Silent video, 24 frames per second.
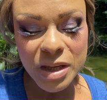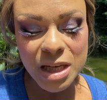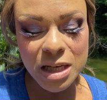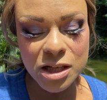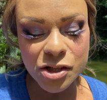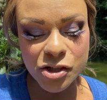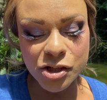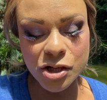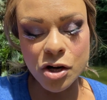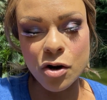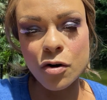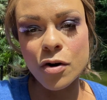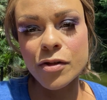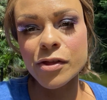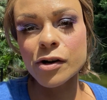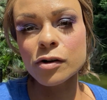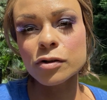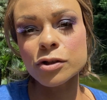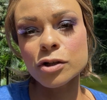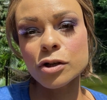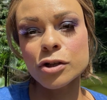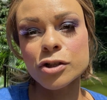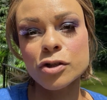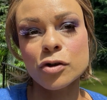So
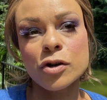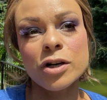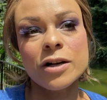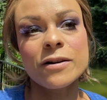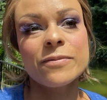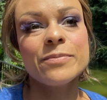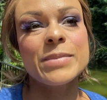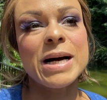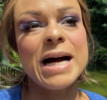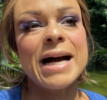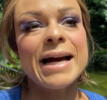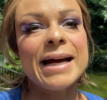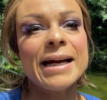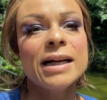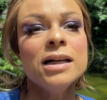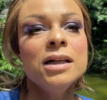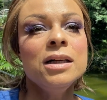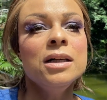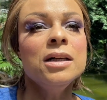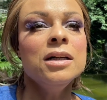those are sort of my